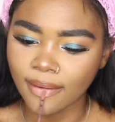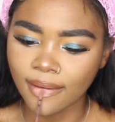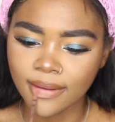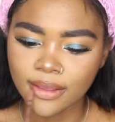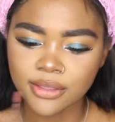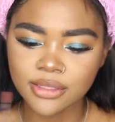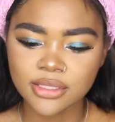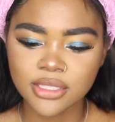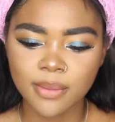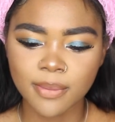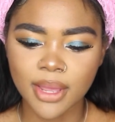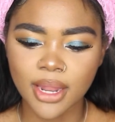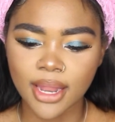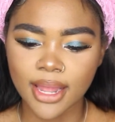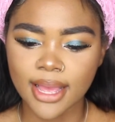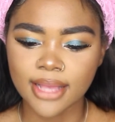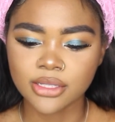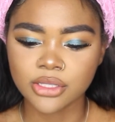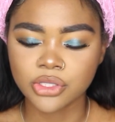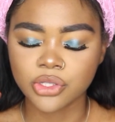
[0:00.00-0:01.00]
I used it in my
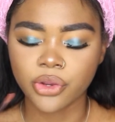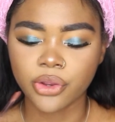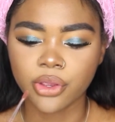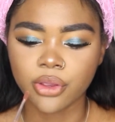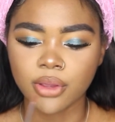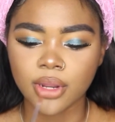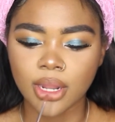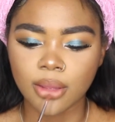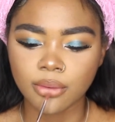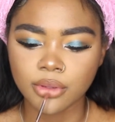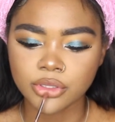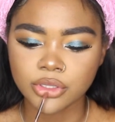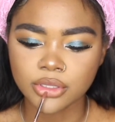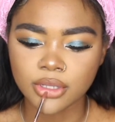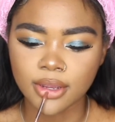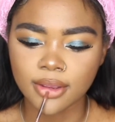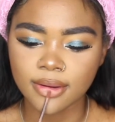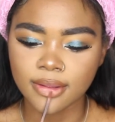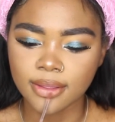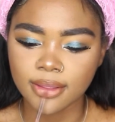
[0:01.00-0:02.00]
last tutorial and I was
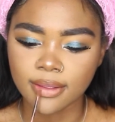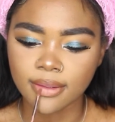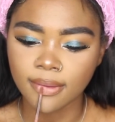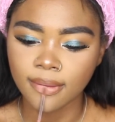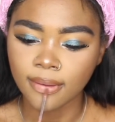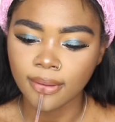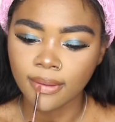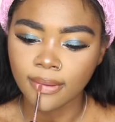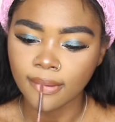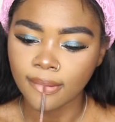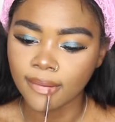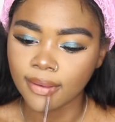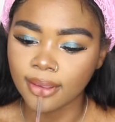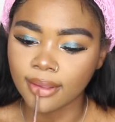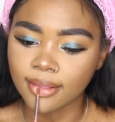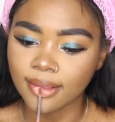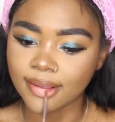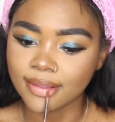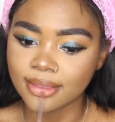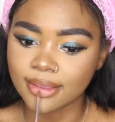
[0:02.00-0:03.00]
trying to
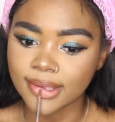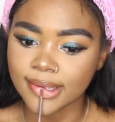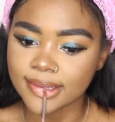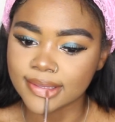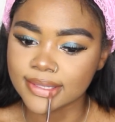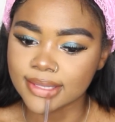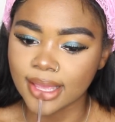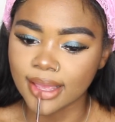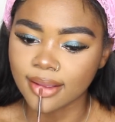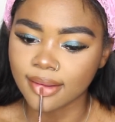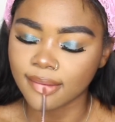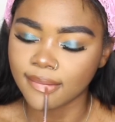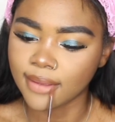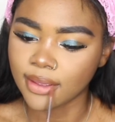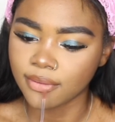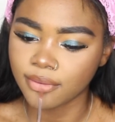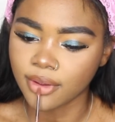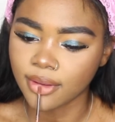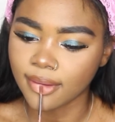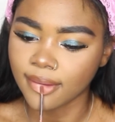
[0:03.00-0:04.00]
get like the exact
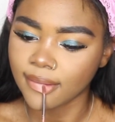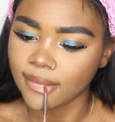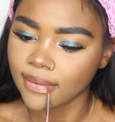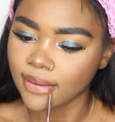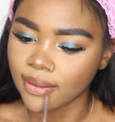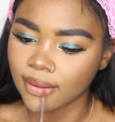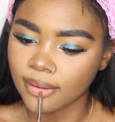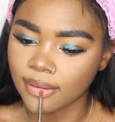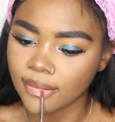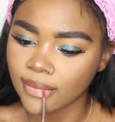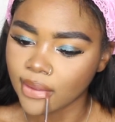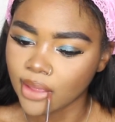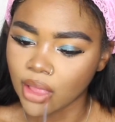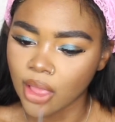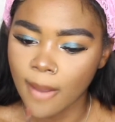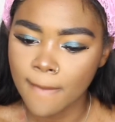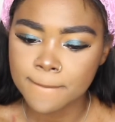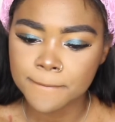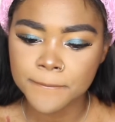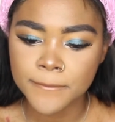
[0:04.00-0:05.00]
name for y'all,
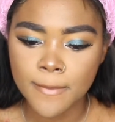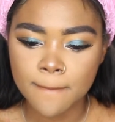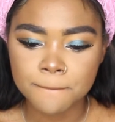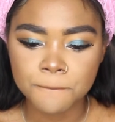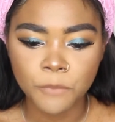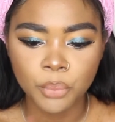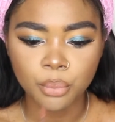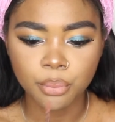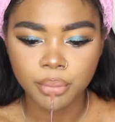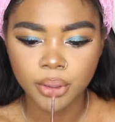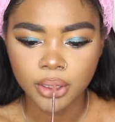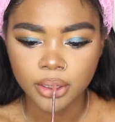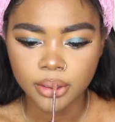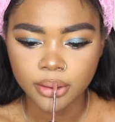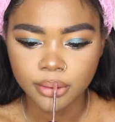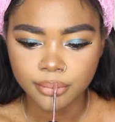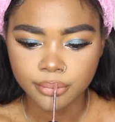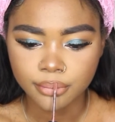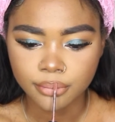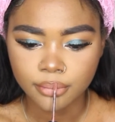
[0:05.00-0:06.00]

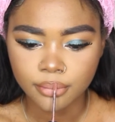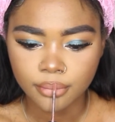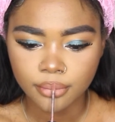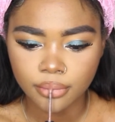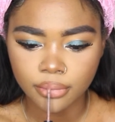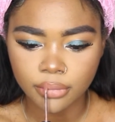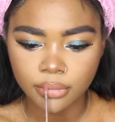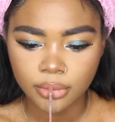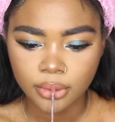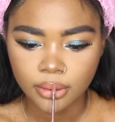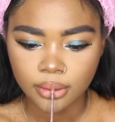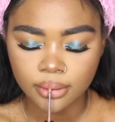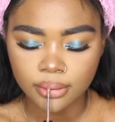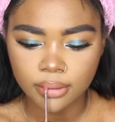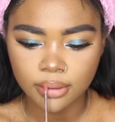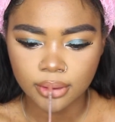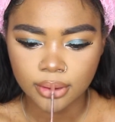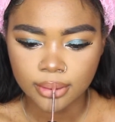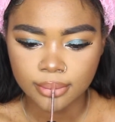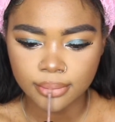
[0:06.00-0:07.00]
but
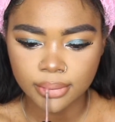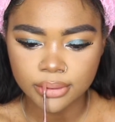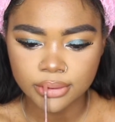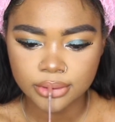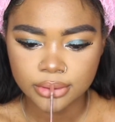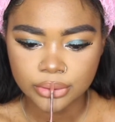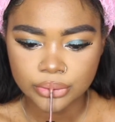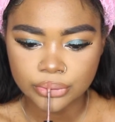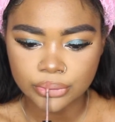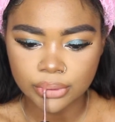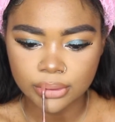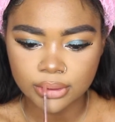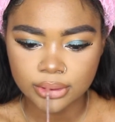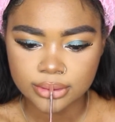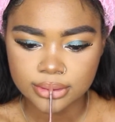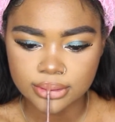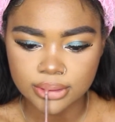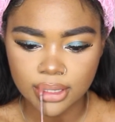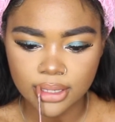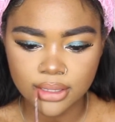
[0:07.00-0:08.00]
the number 2 on the
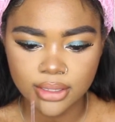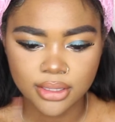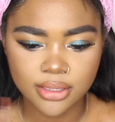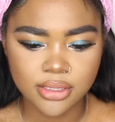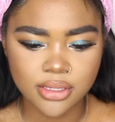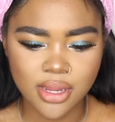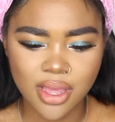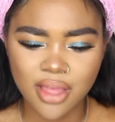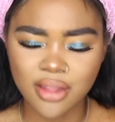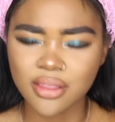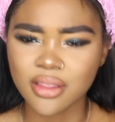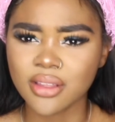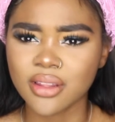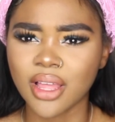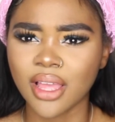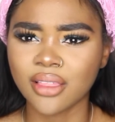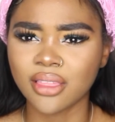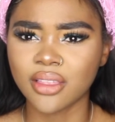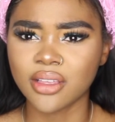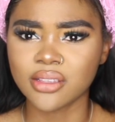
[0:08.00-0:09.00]
site does not look
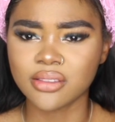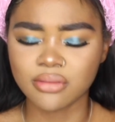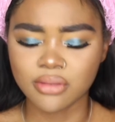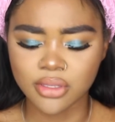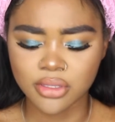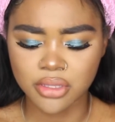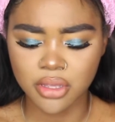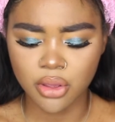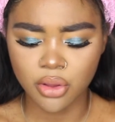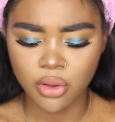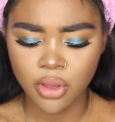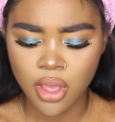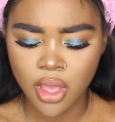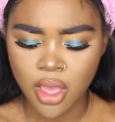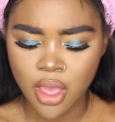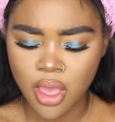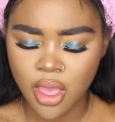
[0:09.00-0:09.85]
like this one, so,